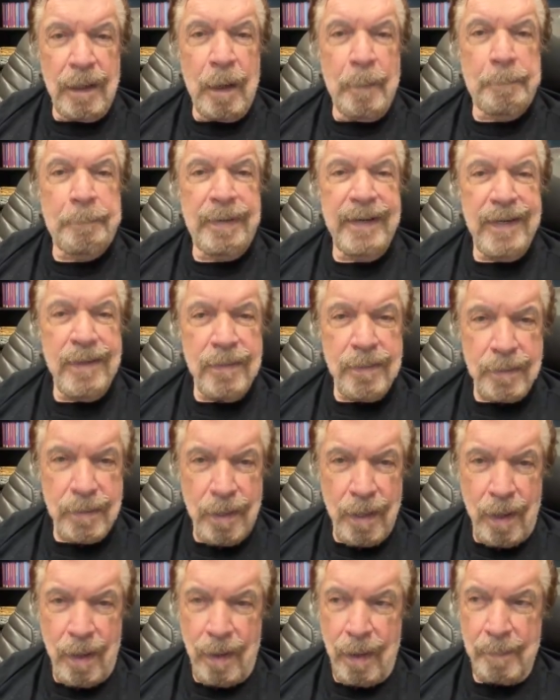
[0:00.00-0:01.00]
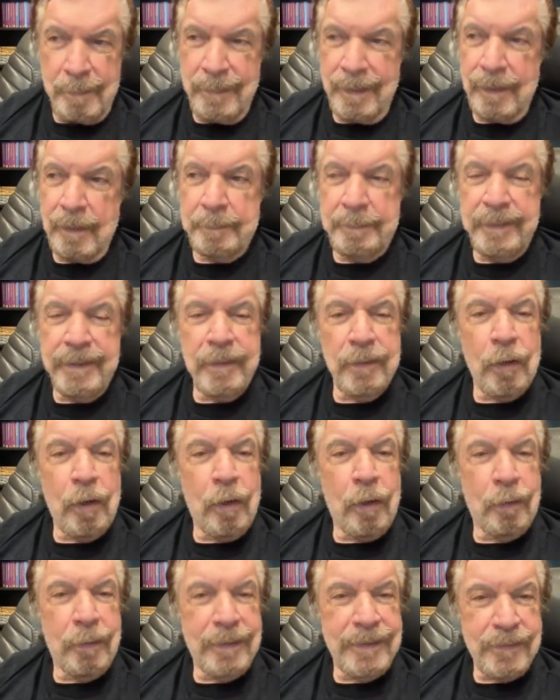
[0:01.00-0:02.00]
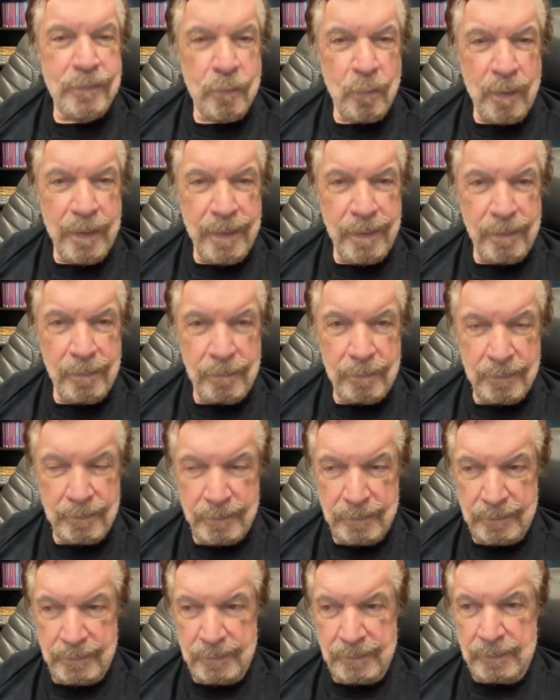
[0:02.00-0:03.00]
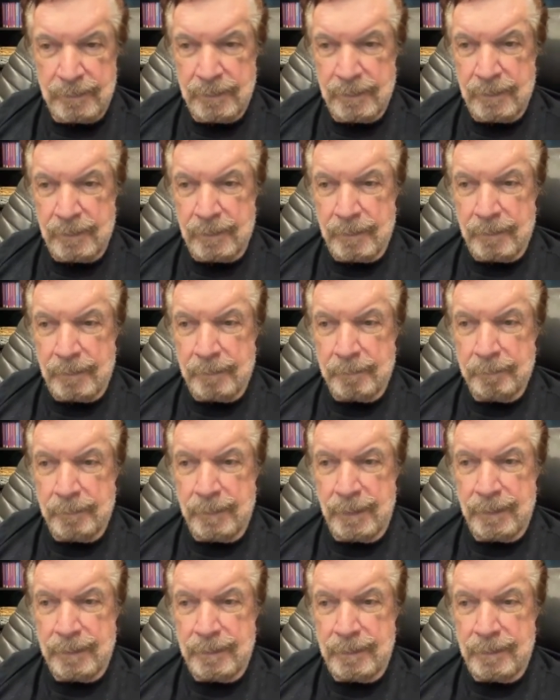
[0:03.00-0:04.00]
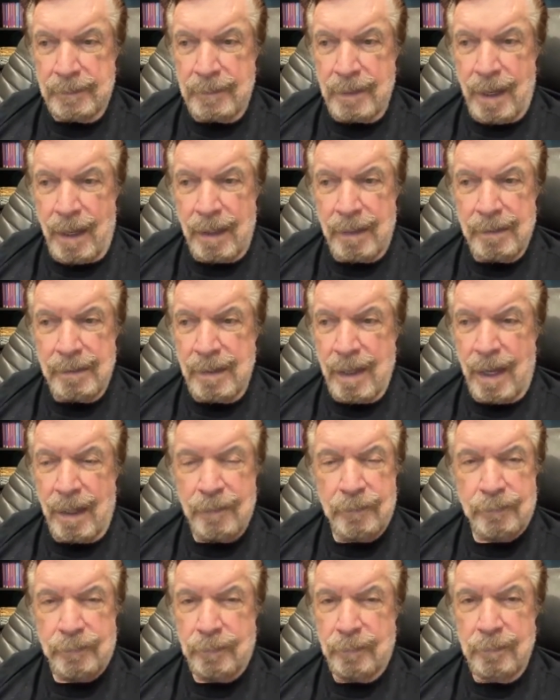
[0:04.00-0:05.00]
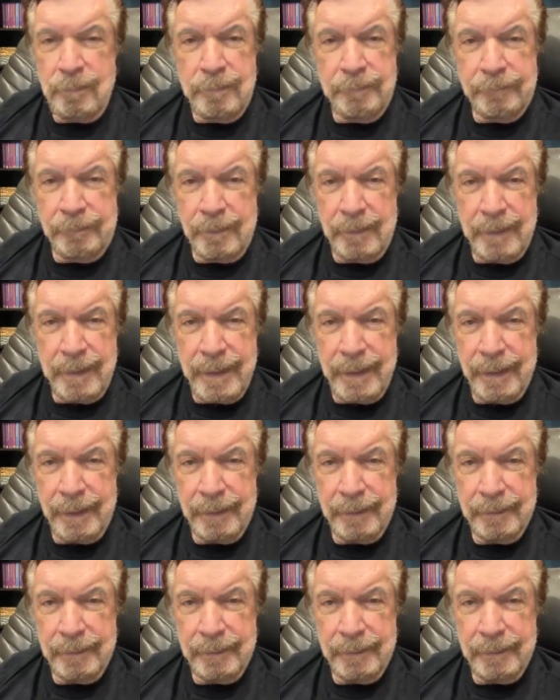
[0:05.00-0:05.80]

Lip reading: appear calm and appear all is well, but not truthfully.